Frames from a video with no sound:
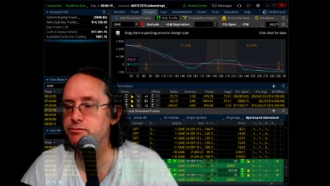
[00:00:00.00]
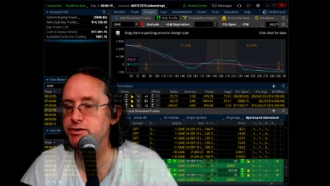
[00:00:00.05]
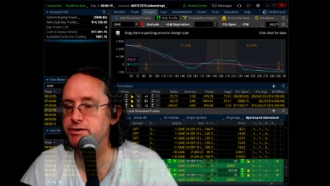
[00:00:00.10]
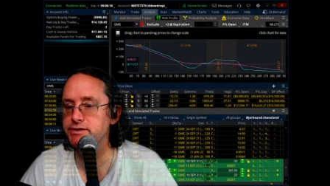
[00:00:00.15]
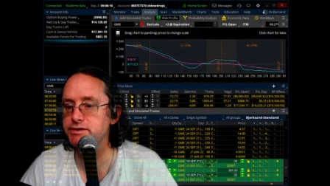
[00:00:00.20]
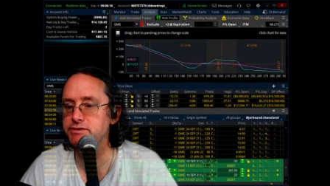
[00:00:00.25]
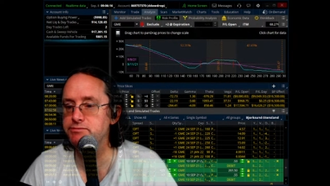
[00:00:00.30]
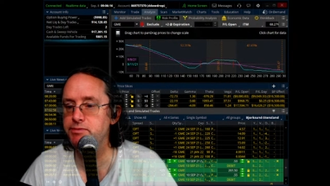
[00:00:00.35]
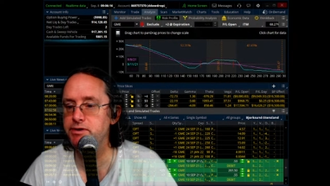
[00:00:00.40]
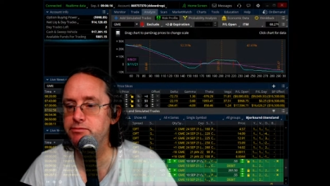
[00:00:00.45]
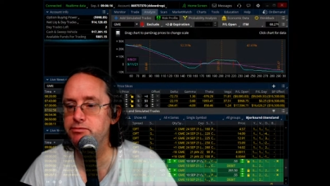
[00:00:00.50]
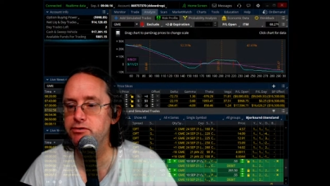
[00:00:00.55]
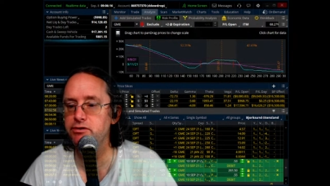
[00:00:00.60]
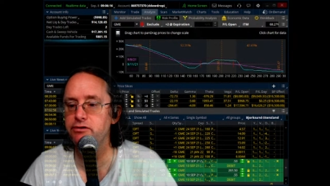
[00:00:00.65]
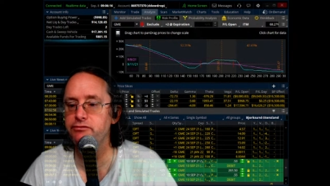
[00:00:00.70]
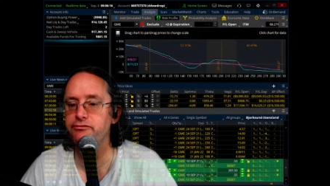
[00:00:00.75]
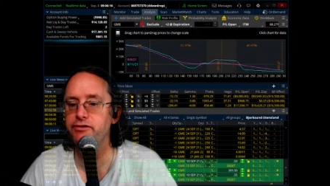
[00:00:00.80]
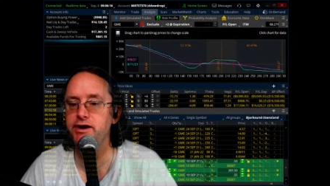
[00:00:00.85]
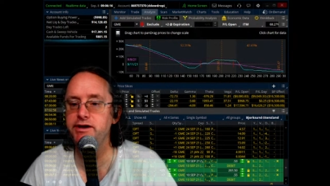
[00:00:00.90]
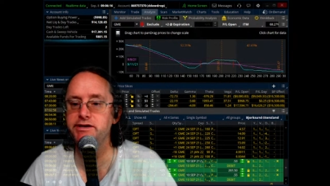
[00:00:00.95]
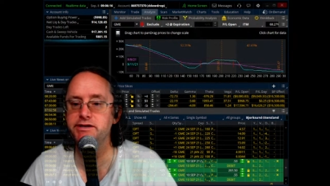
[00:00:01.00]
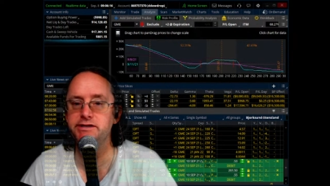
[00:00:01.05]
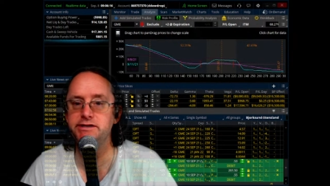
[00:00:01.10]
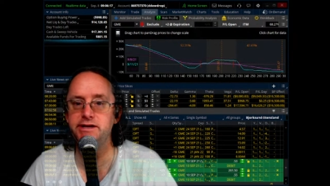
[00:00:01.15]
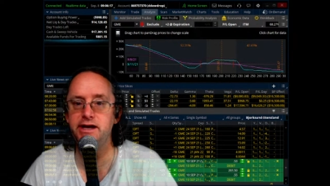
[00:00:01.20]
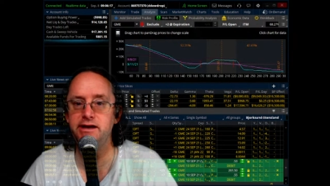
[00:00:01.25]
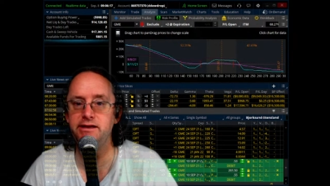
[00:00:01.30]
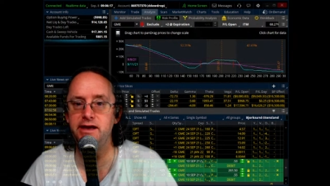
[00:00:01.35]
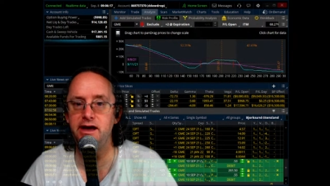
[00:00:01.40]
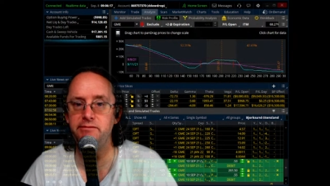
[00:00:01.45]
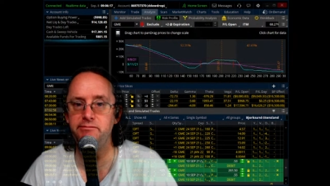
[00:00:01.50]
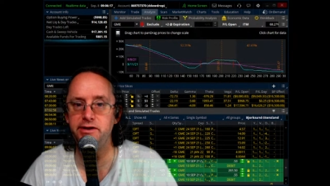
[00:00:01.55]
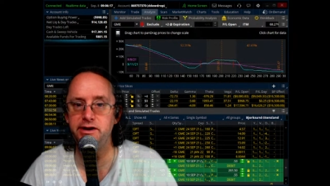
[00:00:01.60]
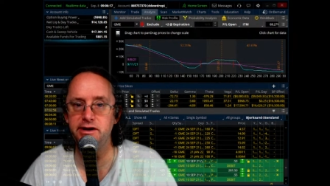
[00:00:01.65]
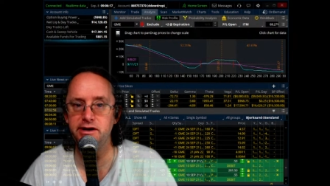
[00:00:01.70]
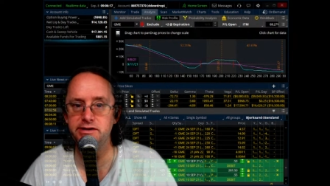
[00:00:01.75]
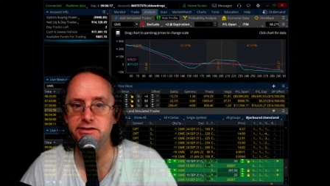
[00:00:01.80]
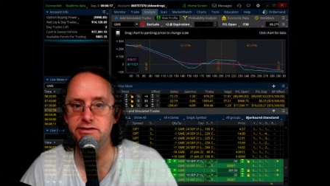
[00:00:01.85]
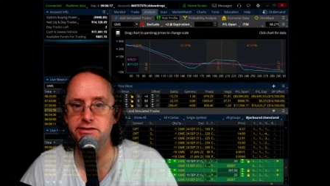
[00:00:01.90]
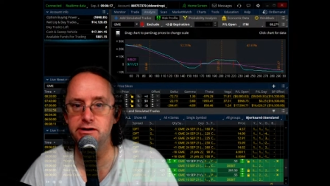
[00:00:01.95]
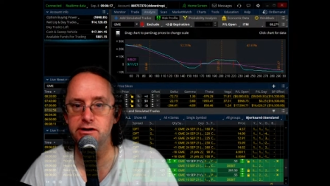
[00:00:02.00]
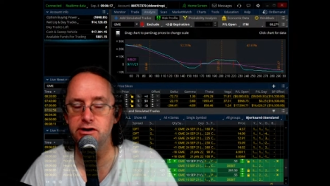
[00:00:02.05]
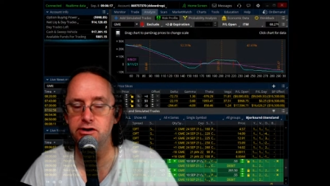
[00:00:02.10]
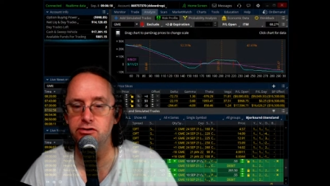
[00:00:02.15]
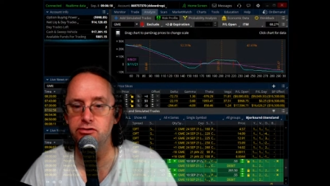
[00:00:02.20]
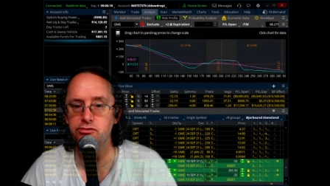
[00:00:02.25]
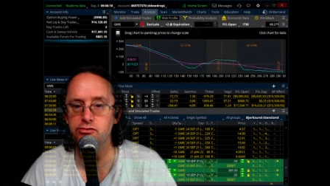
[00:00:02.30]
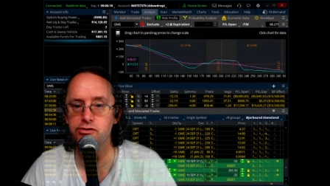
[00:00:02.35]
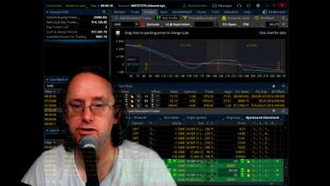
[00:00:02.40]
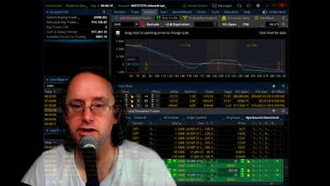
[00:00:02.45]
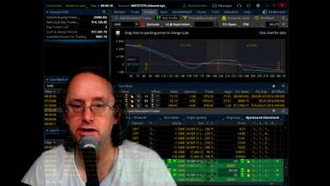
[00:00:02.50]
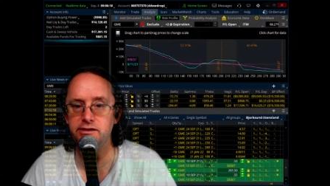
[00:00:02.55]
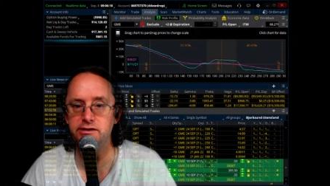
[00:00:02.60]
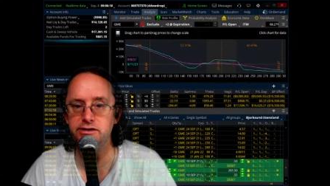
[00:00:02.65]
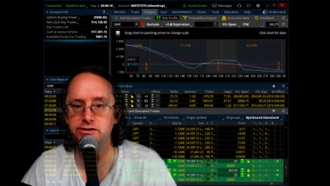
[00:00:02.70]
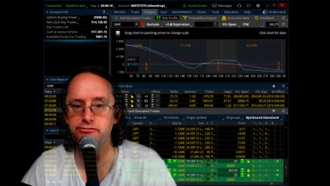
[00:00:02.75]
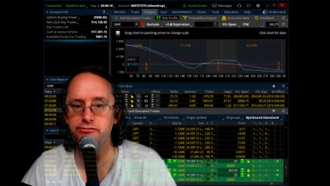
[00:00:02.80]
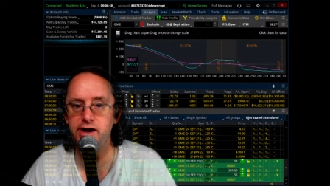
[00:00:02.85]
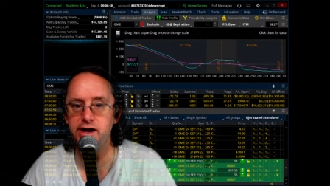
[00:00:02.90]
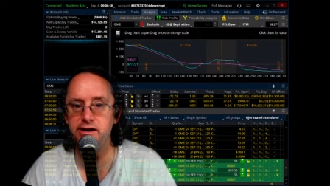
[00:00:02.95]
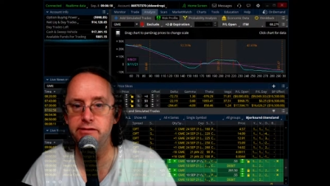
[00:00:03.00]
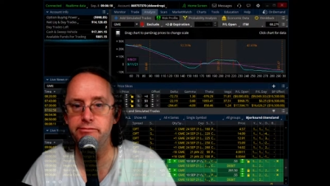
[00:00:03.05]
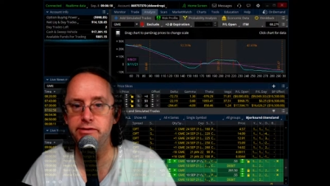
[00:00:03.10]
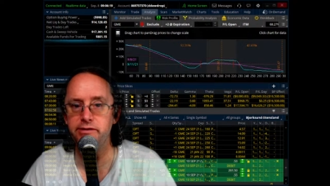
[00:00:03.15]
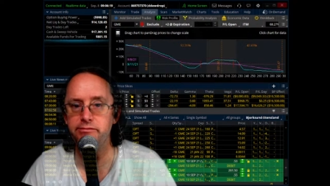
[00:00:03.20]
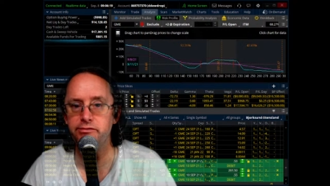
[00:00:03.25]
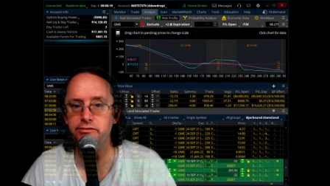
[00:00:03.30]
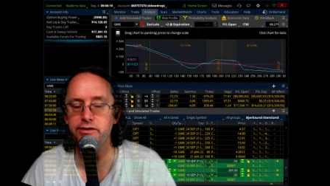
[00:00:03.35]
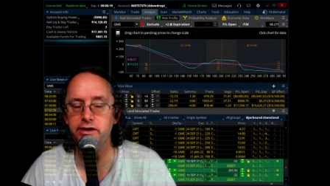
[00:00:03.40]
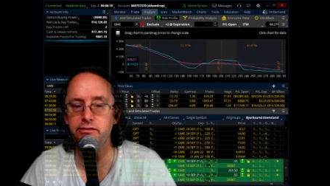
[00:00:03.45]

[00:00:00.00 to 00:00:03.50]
But these people are afraid to say that because they're courting these Reddit people.